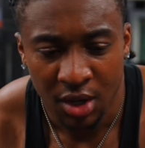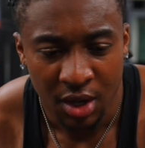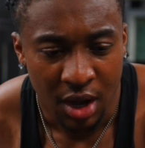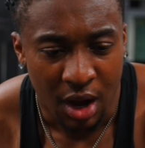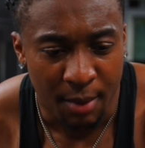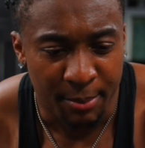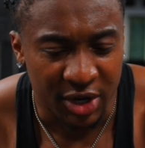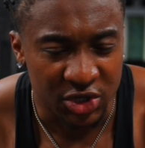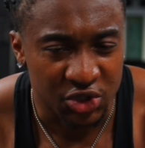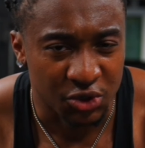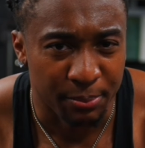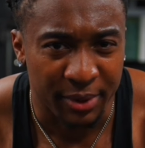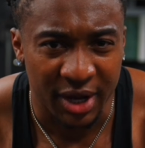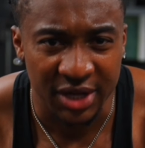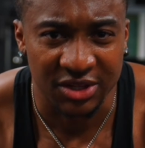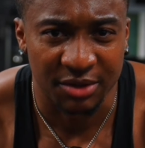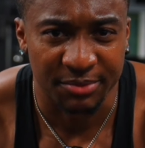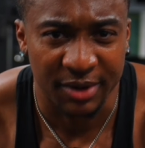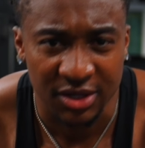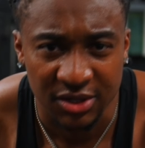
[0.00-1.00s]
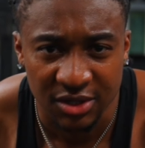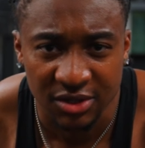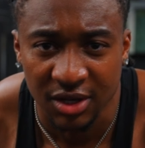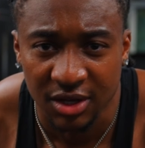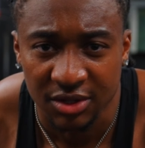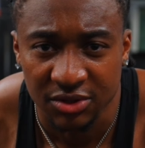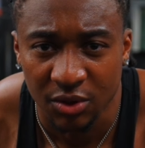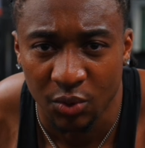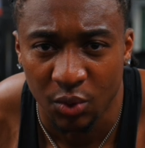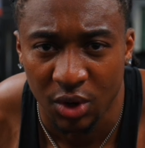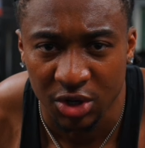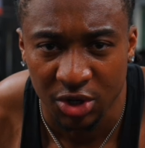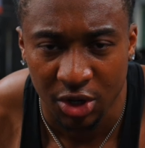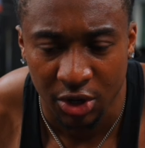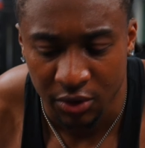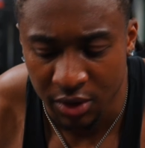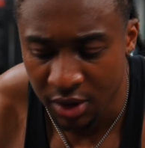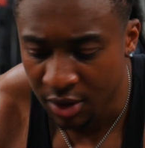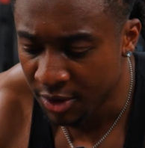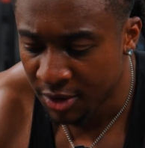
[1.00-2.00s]
a bunch of bicep exercises in one
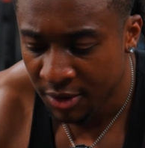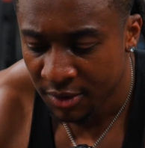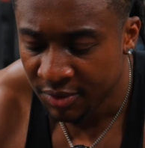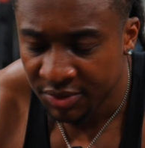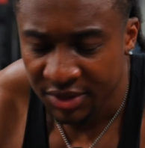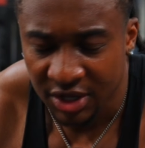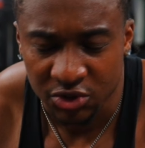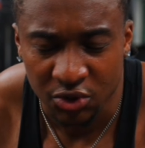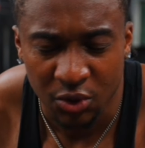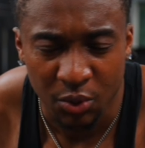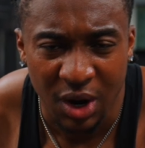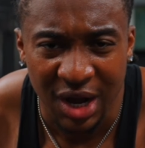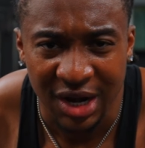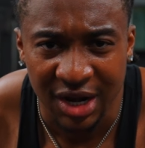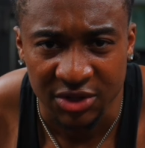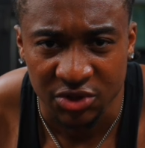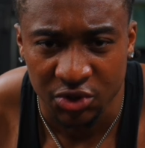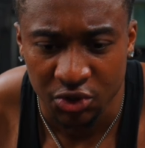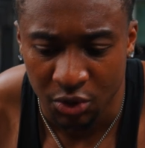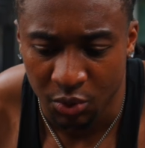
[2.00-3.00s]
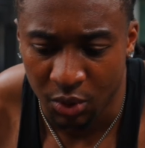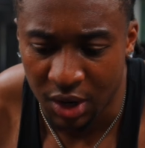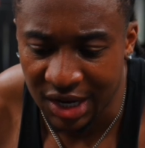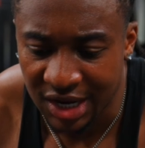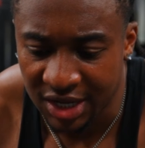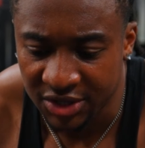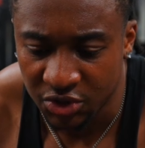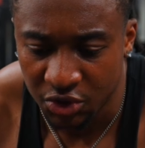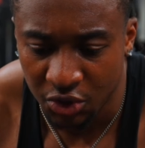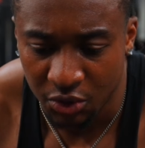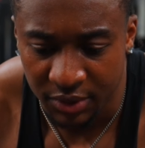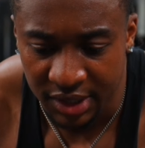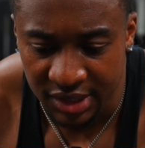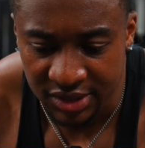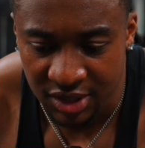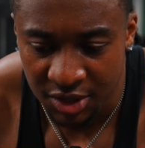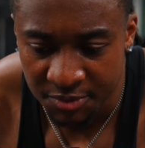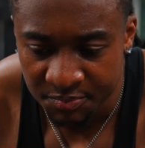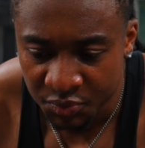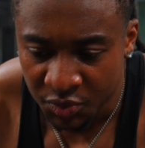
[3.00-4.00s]
go. That's not what I like to do. What I like to do
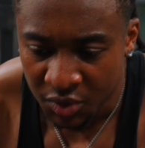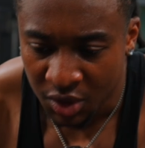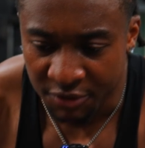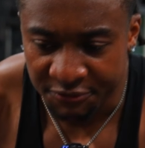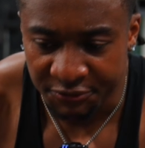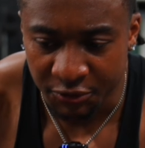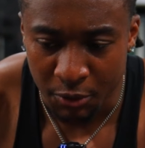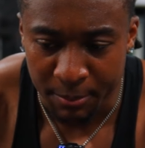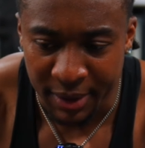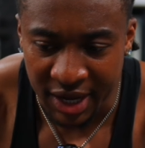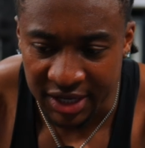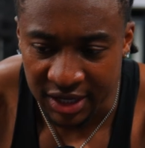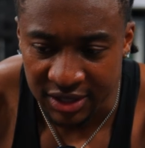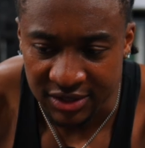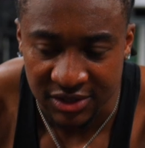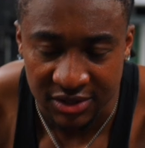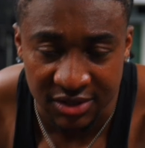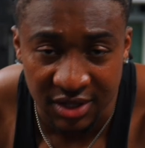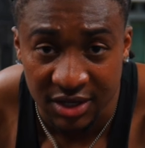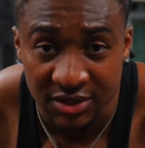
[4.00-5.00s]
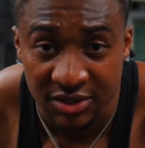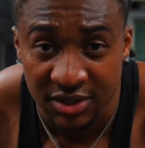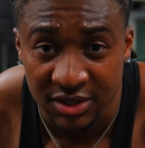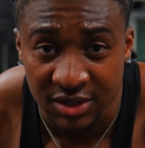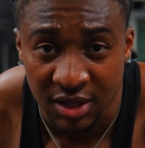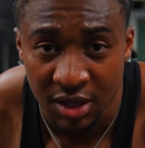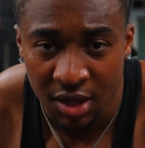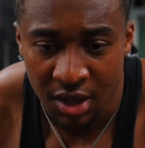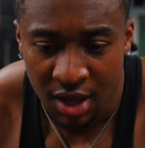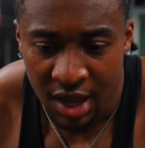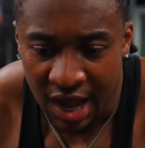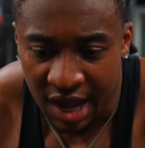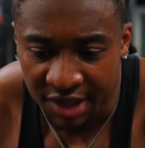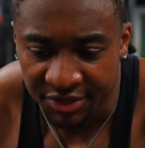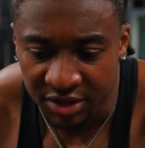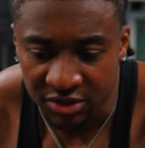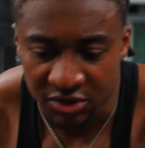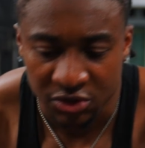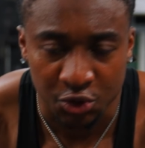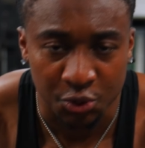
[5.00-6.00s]
is a few back exercises and
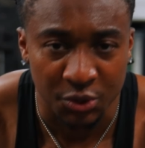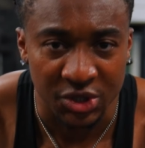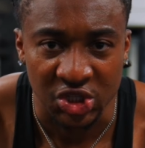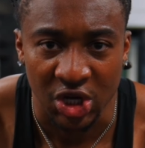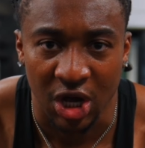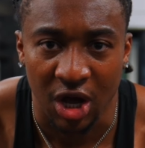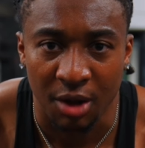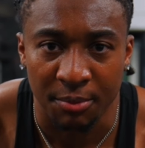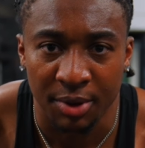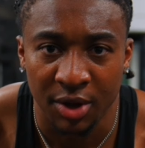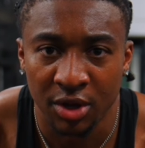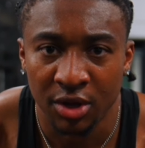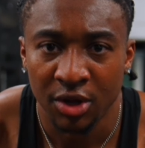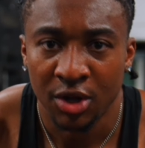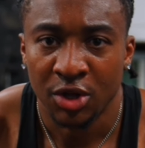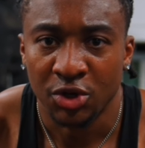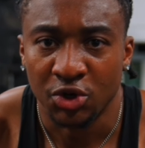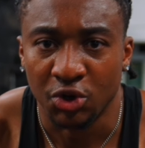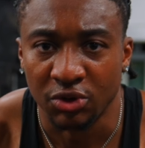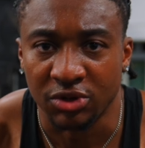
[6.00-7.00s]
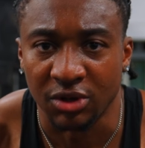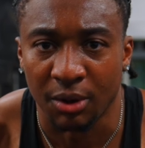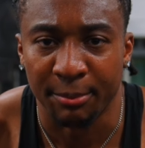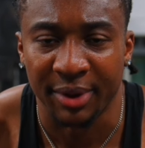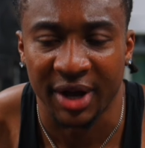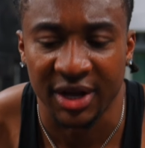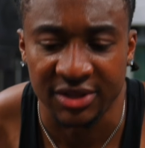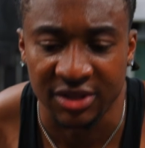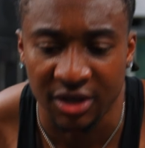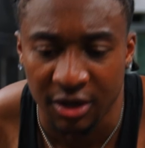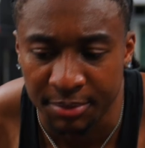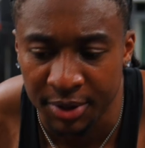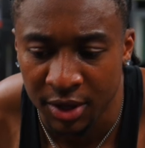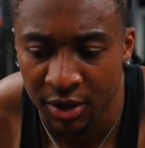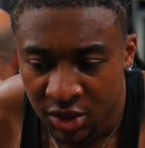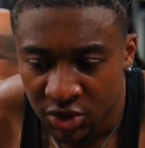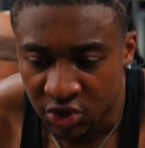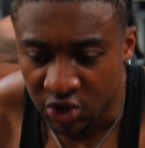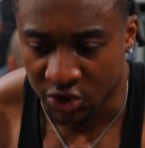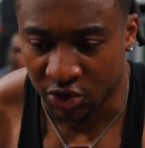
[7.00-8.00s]
then switch it up, do some bicep,
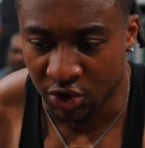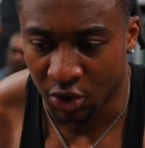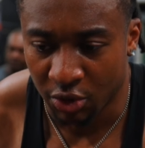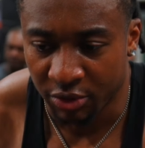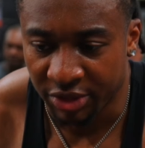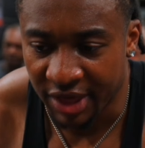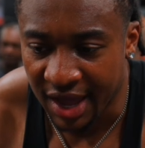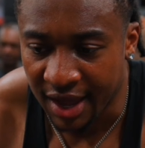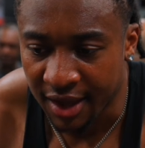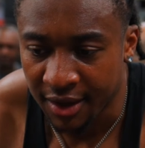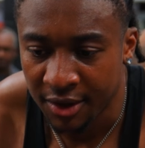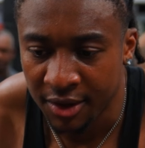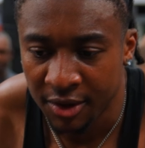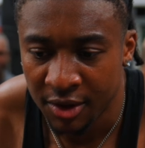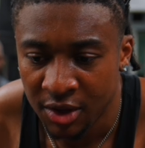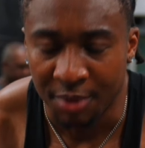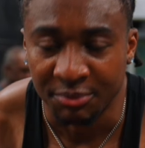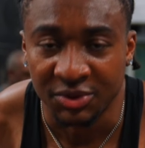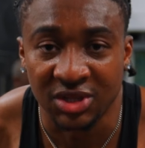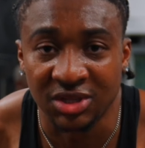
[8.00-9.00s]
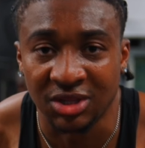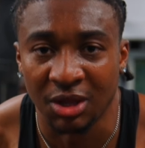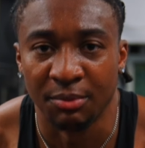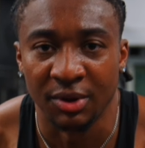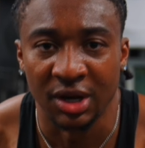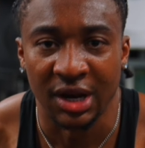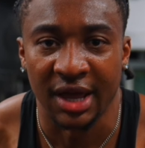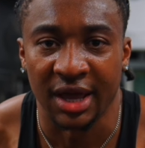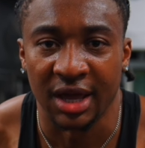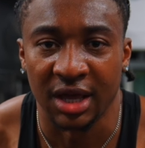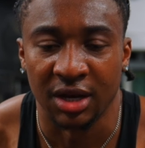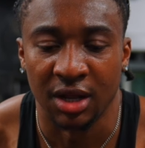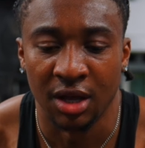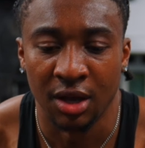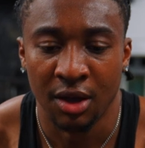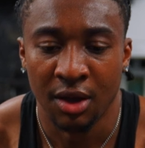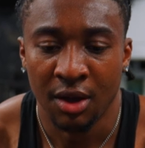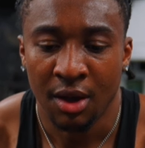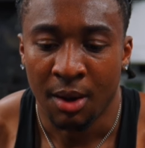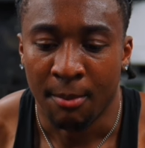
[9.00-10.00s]
just so that I'm stimulating
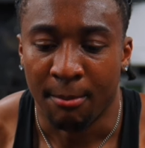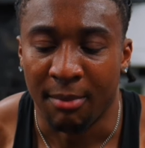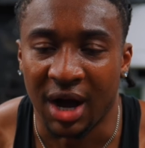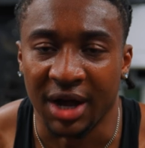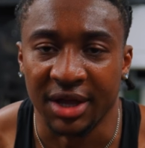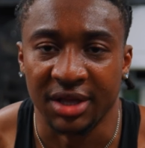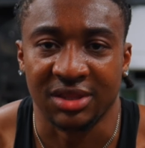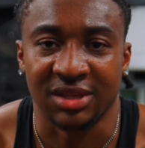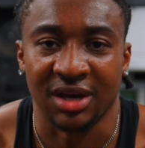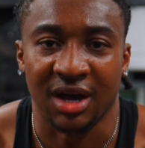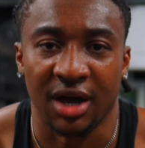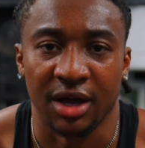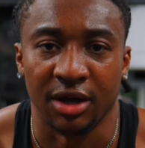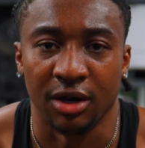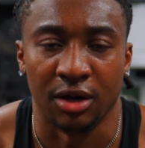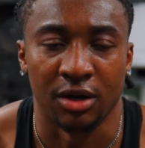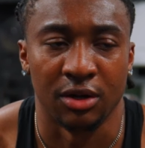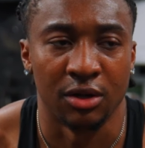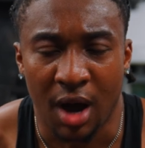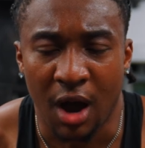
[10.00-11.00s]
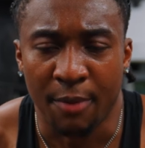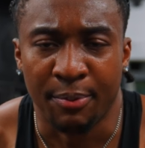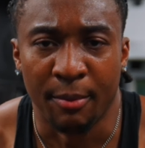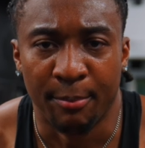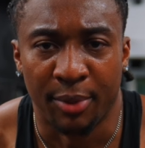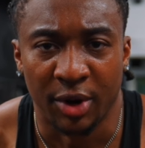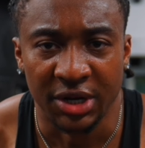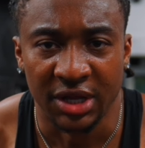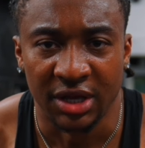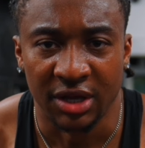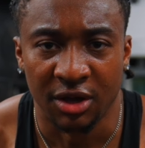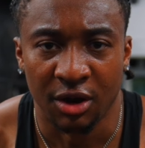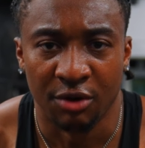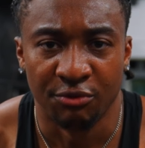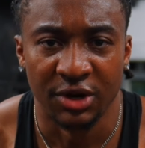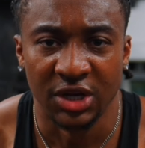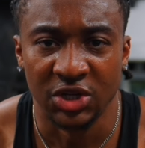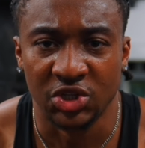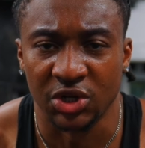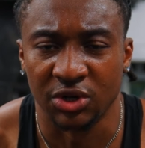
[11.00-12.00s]
my entire upper body
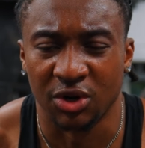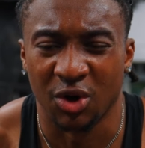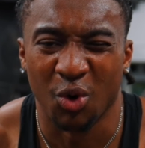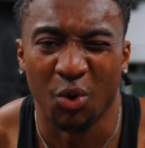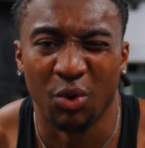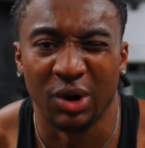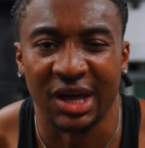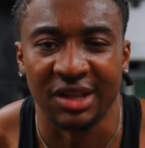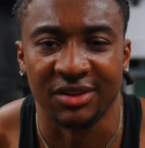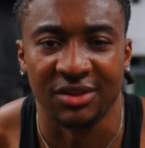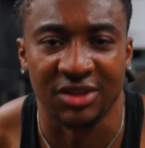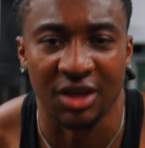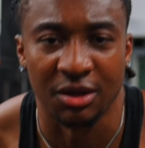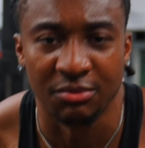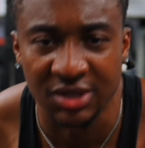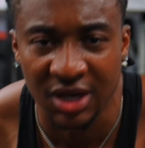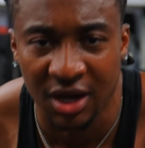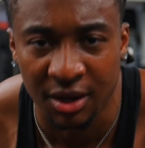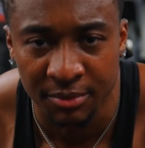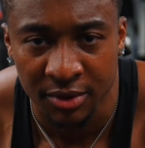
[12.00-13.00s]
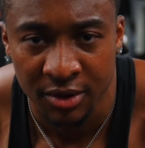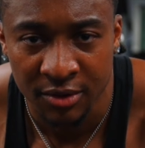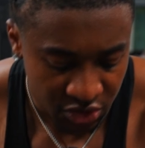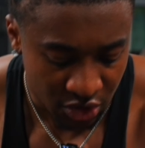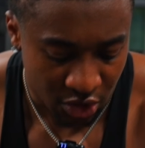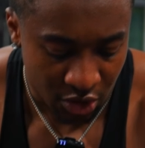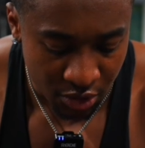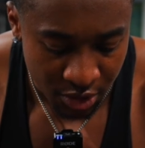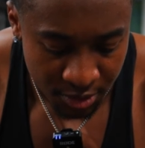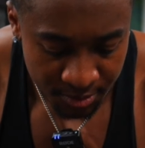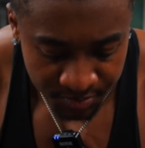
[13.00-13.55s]
region all at the same time. So